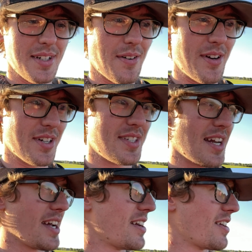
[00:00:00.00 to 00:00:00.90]
when you're
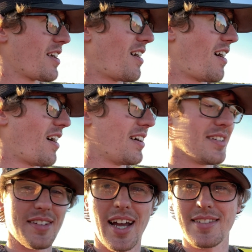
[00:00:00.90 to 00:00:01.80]
sitting in your car
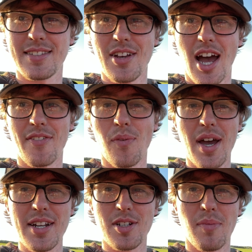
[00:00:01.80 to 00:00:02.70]
that you have
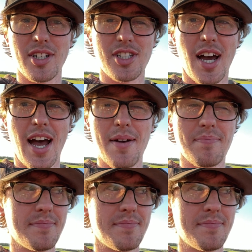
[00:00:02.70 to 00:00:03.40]
way too much time